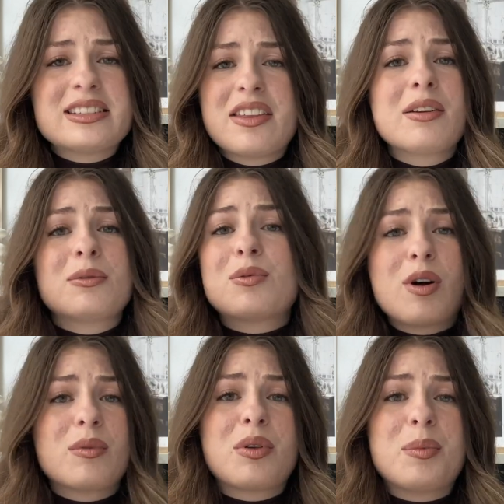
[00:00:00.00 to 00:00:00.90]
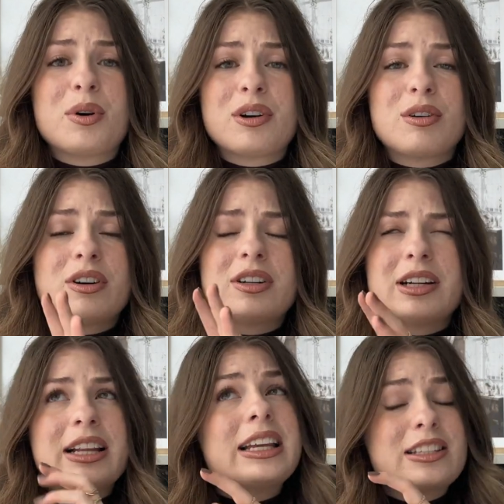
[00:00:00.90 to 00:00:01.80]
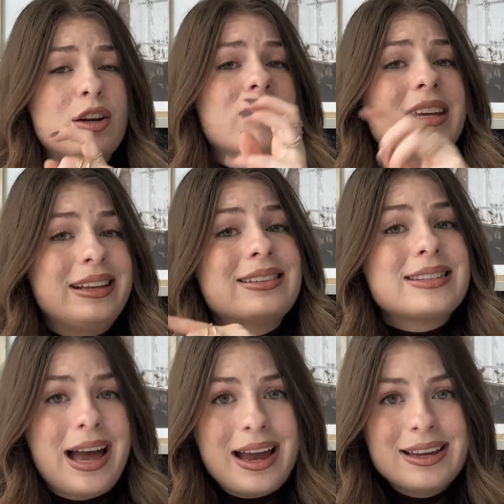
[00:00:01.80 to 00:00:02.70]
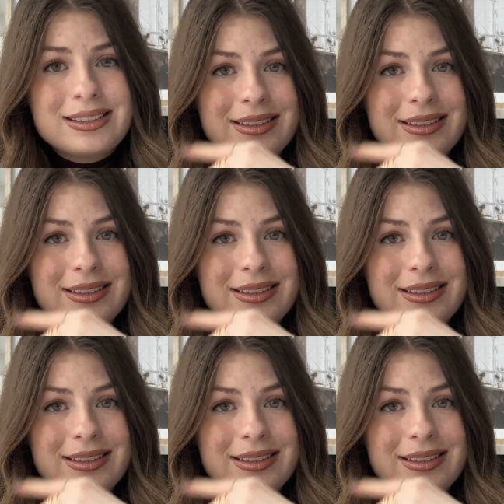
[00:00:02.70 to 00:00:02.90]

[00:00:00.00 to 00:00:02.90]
nothing wrong with the book, or at least not the inside,